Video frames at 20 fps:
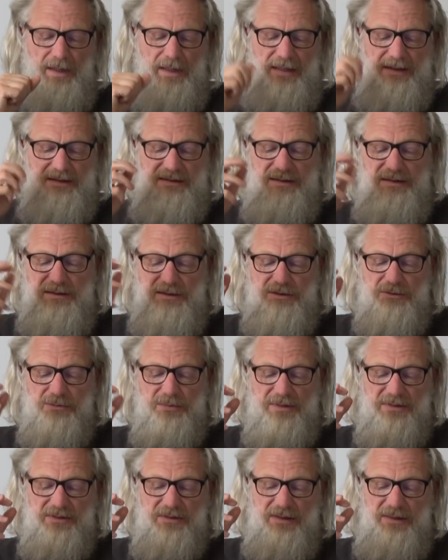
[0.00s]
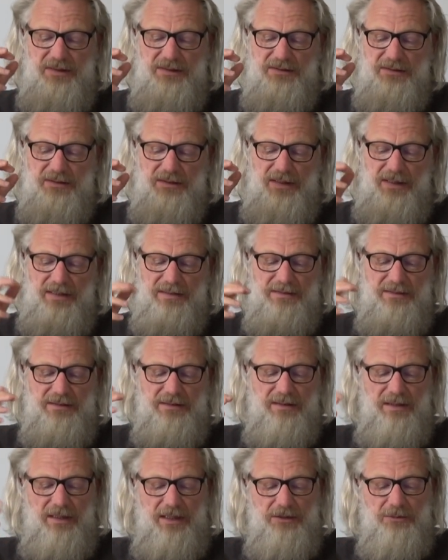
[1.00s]
I see this translation as
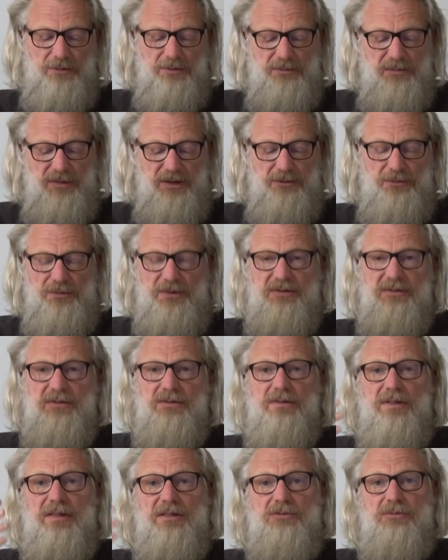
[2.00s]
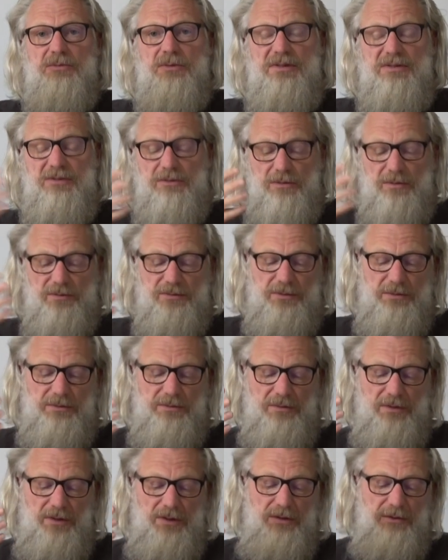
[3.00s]
in line with my recent translation of the
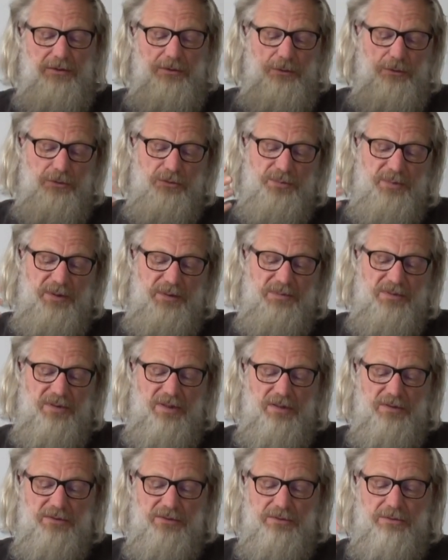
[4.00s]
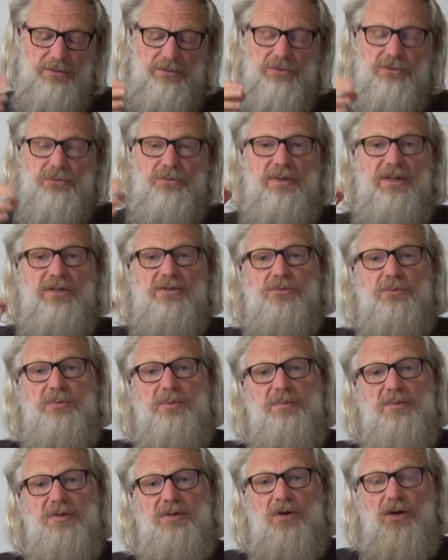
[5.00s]
newspaper article Trans
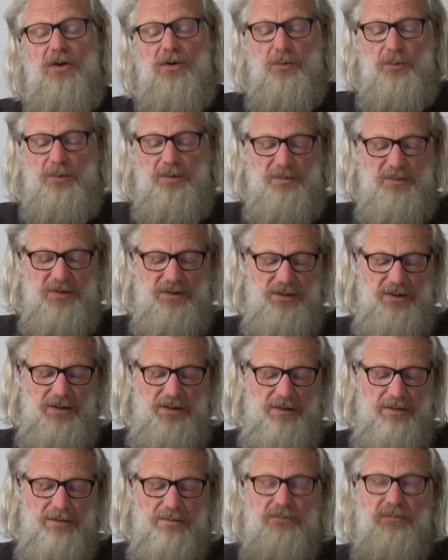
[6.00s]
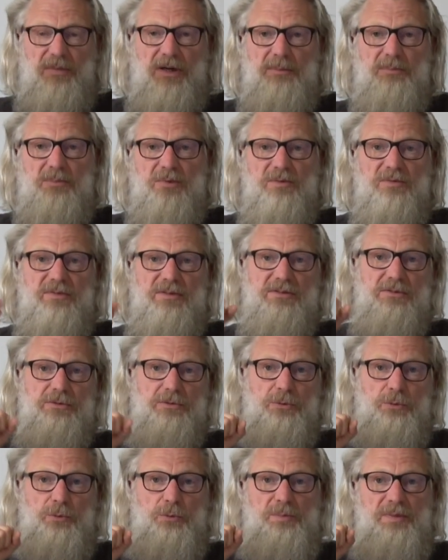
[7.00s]
Women Are Women by Professor
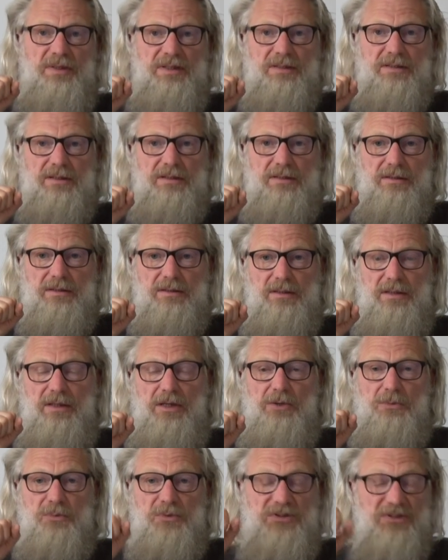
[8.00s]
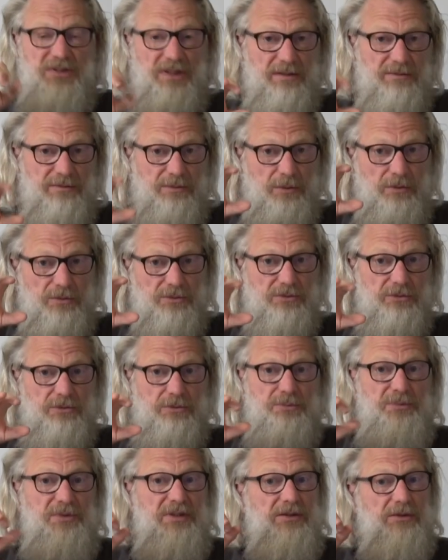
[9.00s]
Rubeck, which I've also
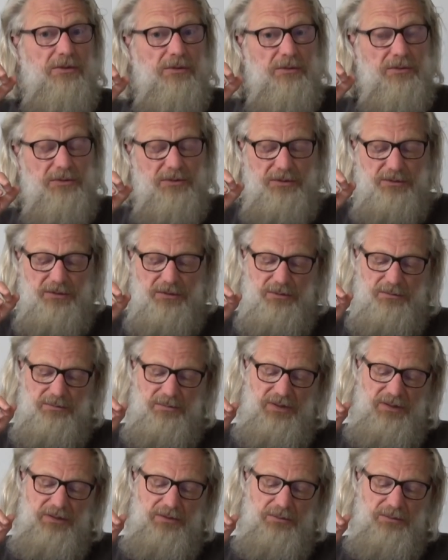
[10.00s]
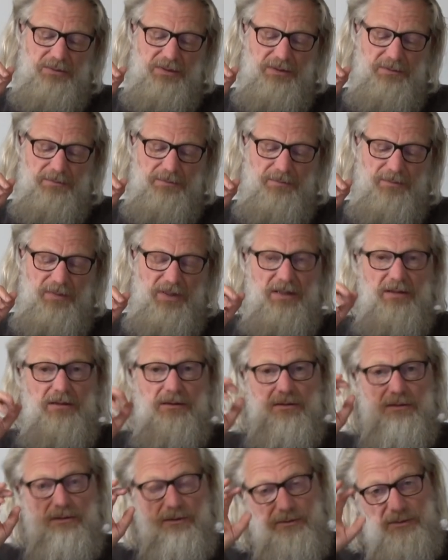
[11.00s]
recorded, by the way, and
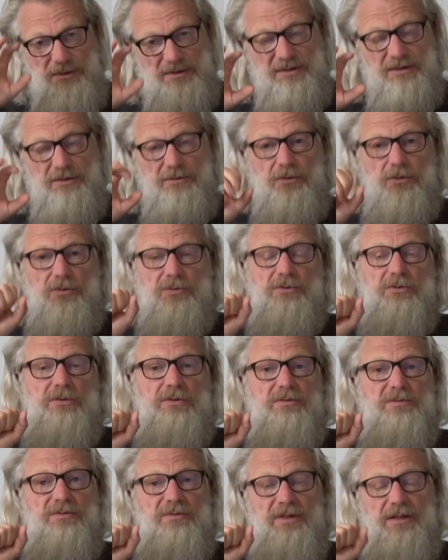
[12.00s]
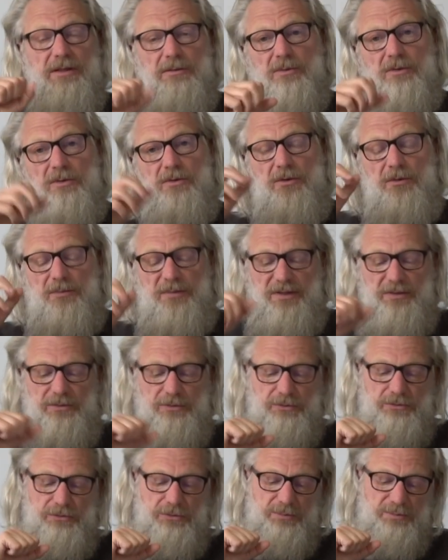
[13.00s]
which is also available on my
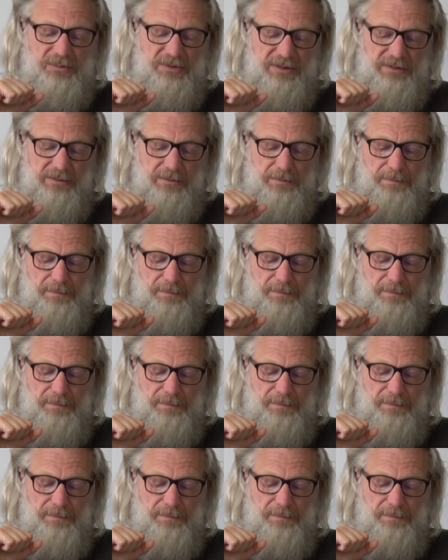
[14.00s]
YouTube channel.